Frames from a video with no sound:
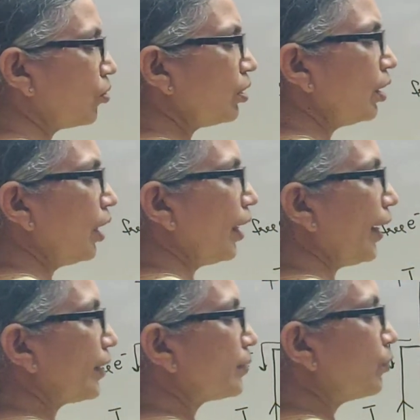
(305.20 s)
hole
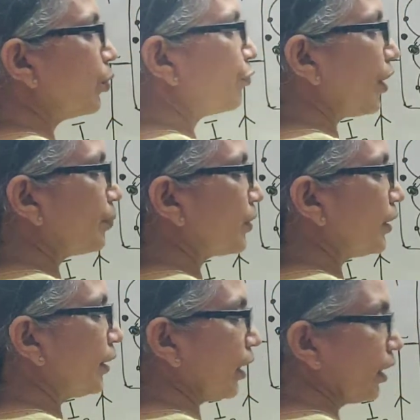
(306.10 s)
has moved up
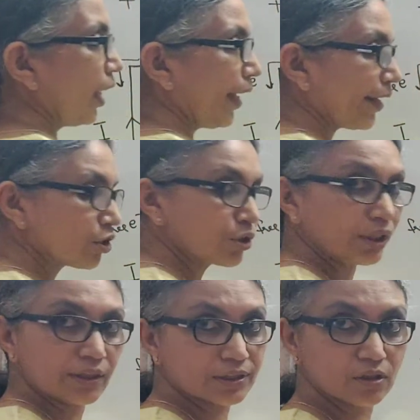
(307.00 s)
to here.
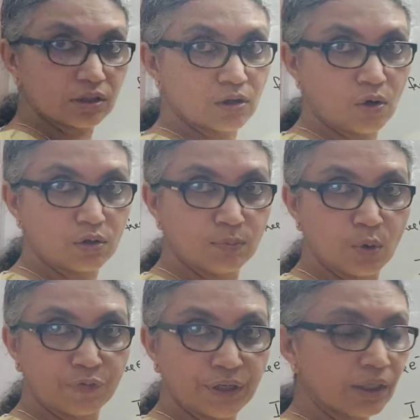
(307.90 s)
Actually, it is not the hole
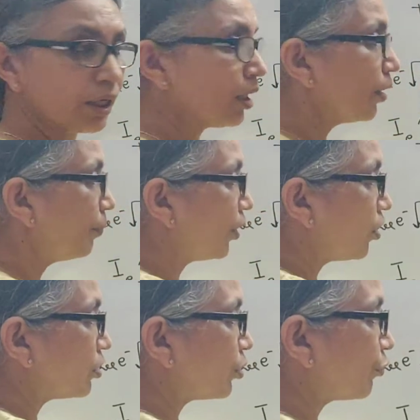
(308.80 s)
moving
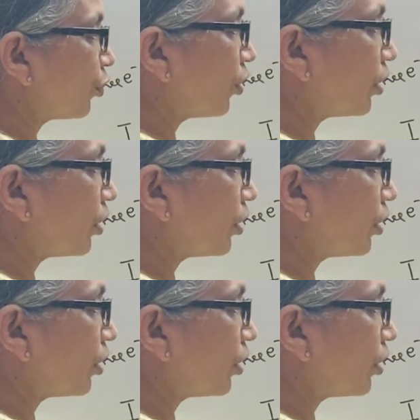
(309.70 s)
because of